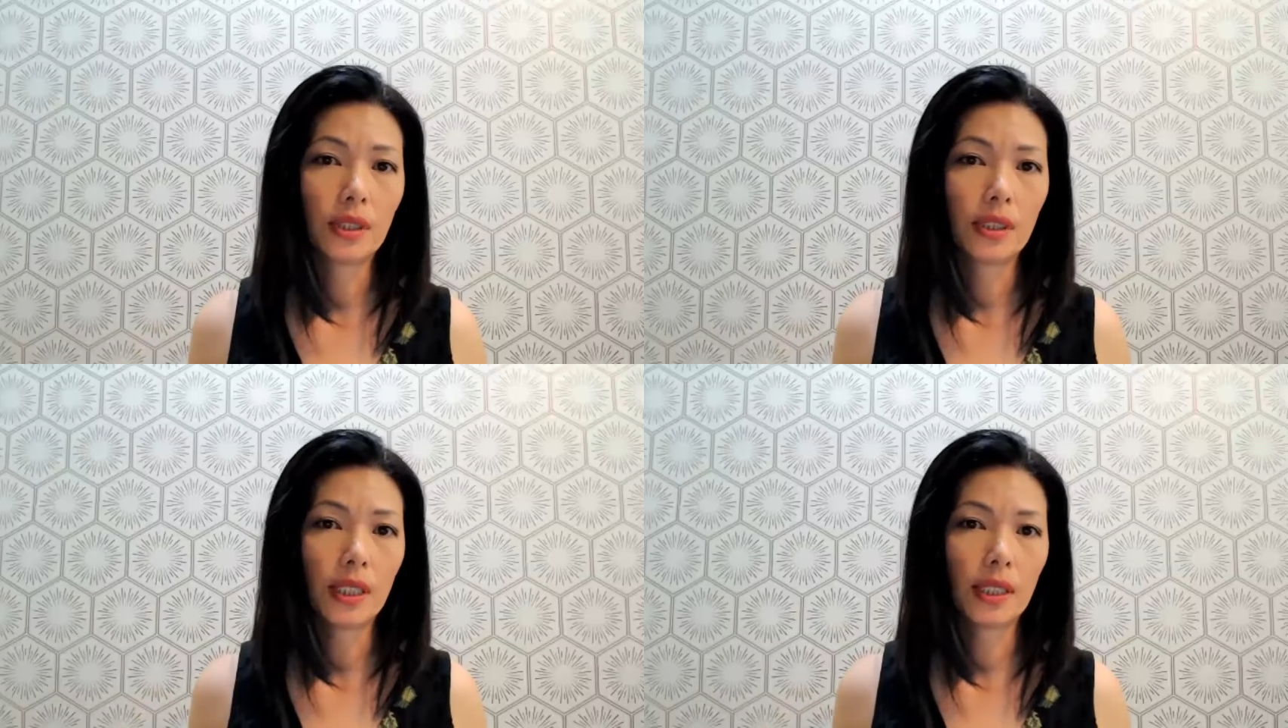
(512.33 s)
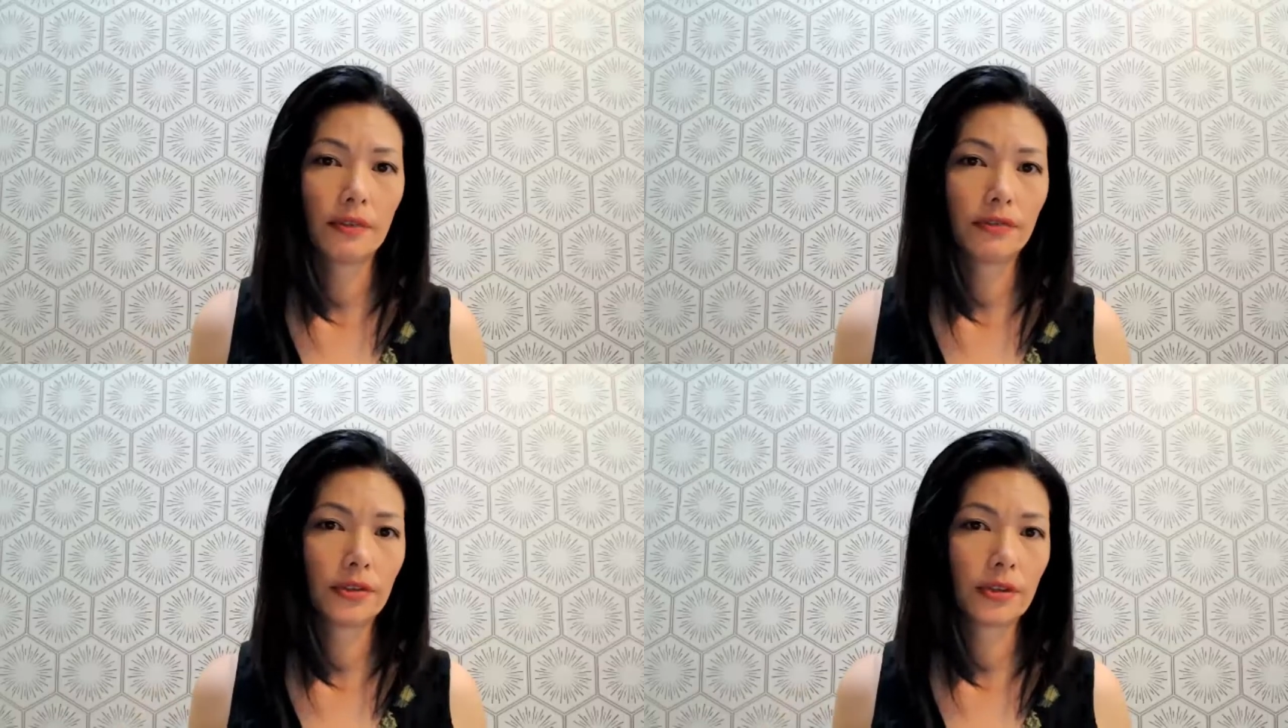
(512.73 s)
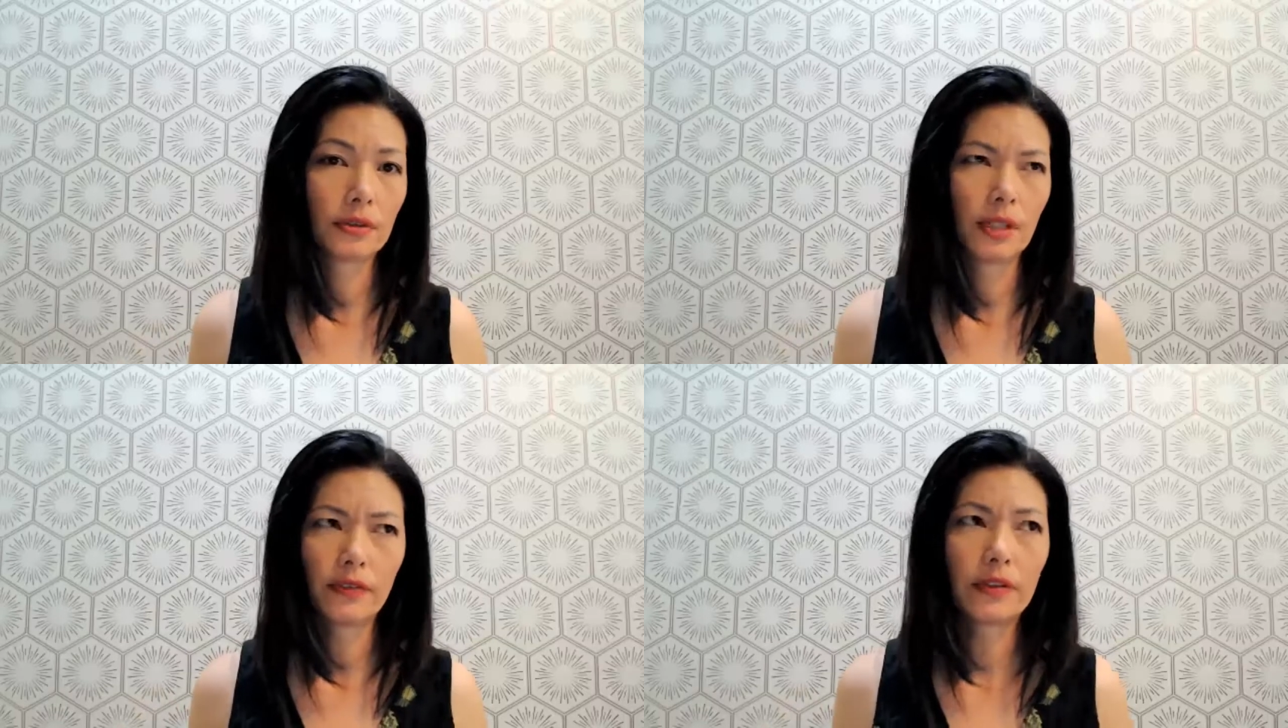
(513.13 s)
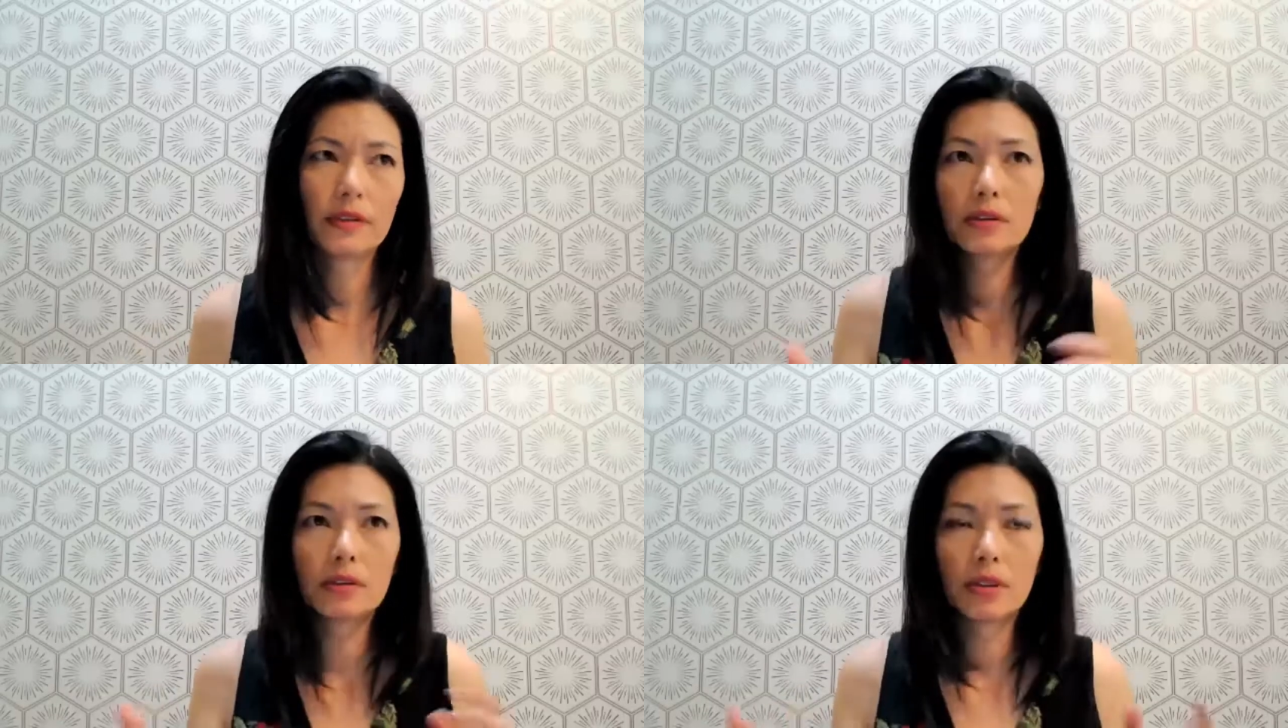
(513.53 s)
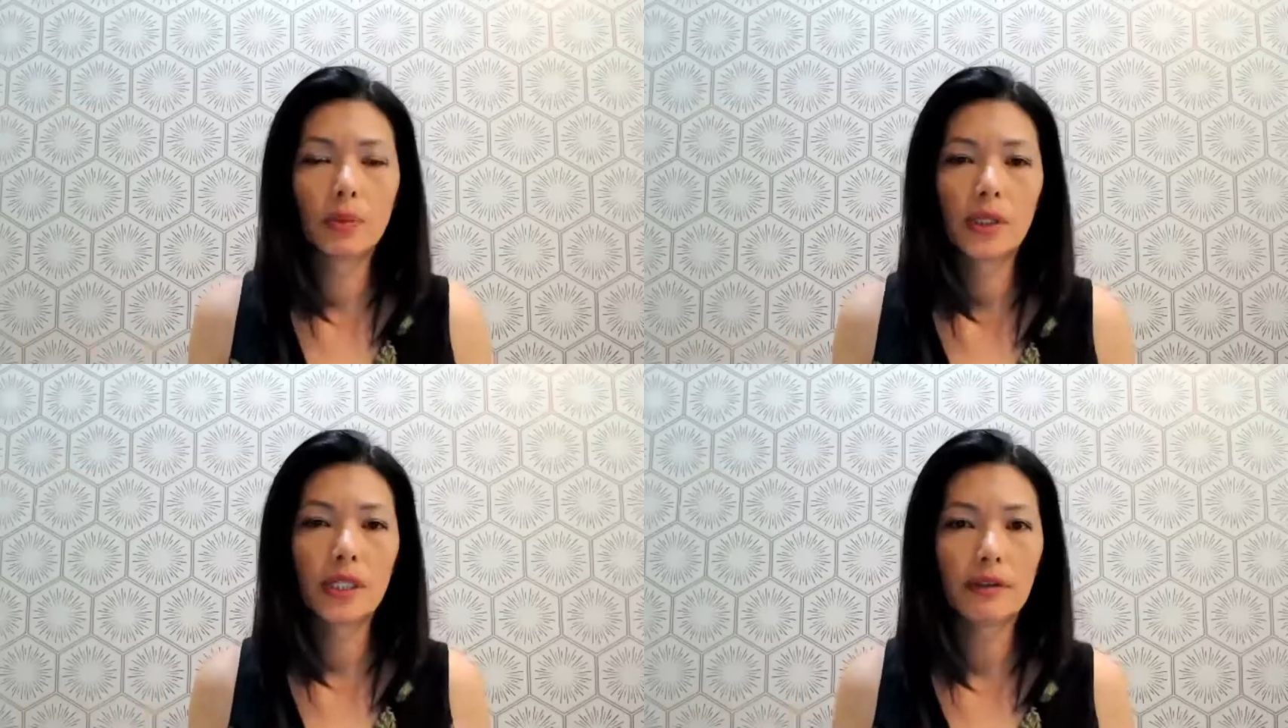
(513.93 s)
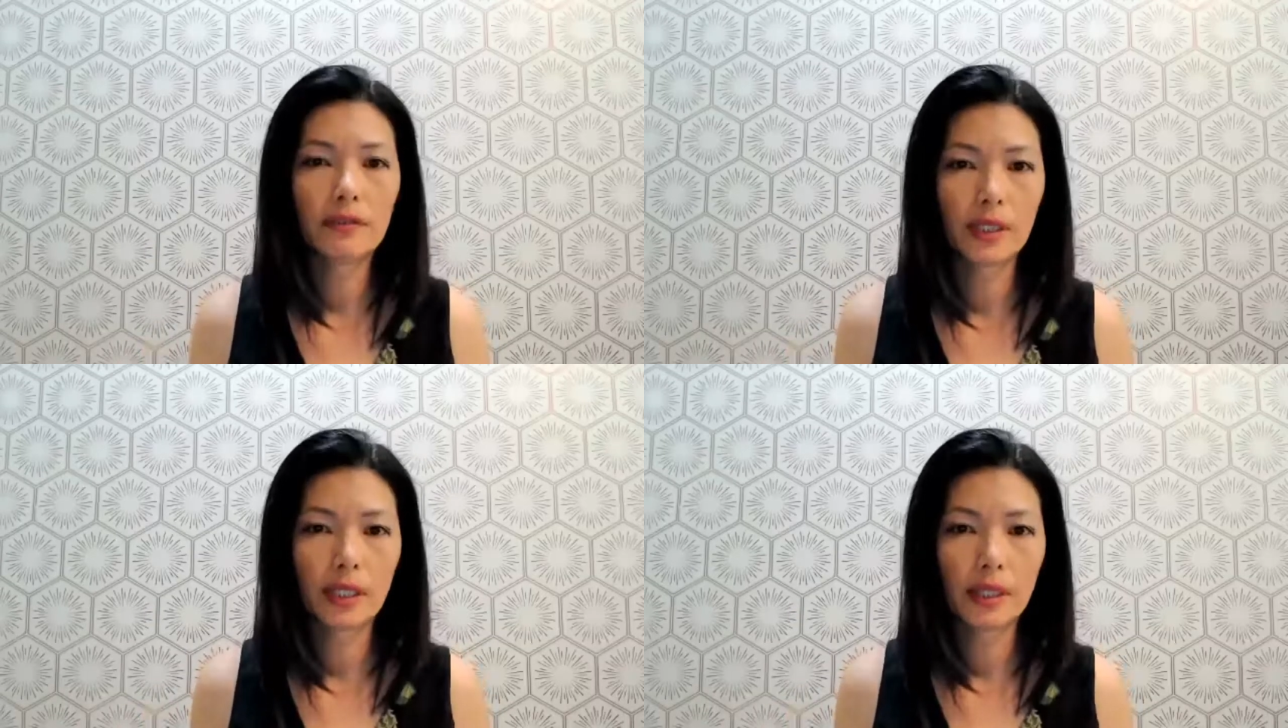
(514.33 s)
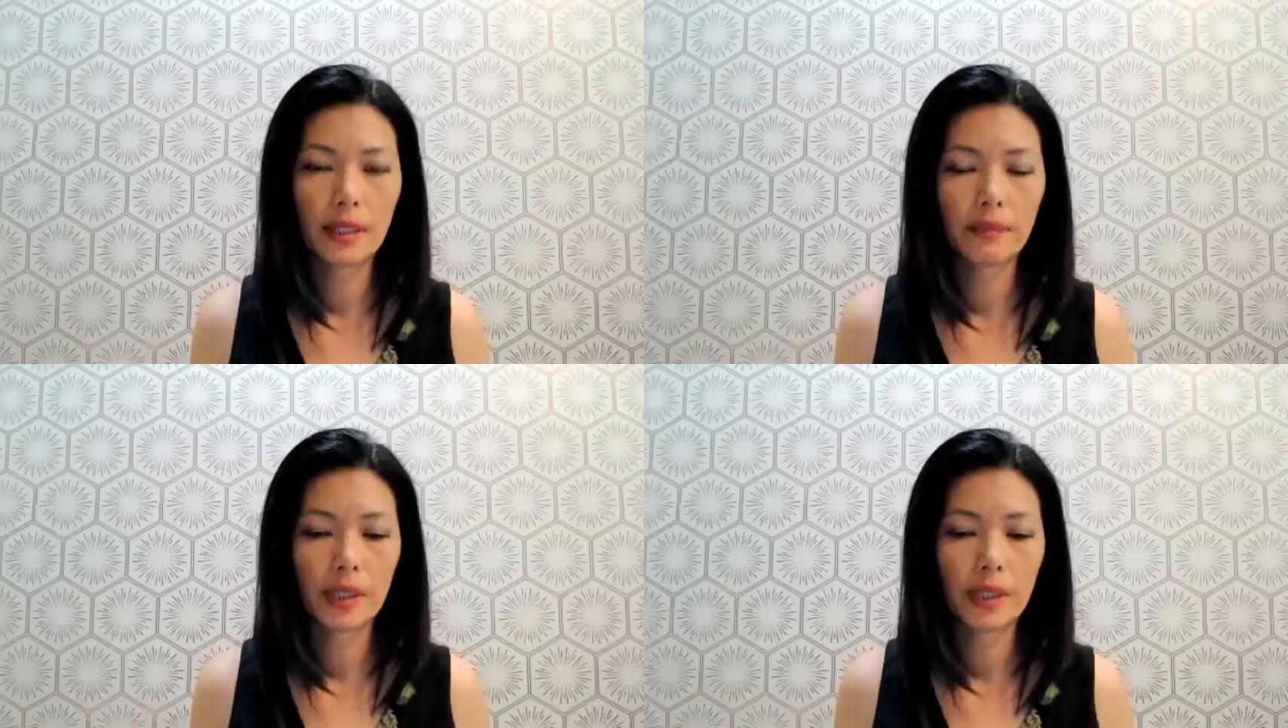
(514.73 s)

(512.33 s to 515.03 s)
If you're never to the point of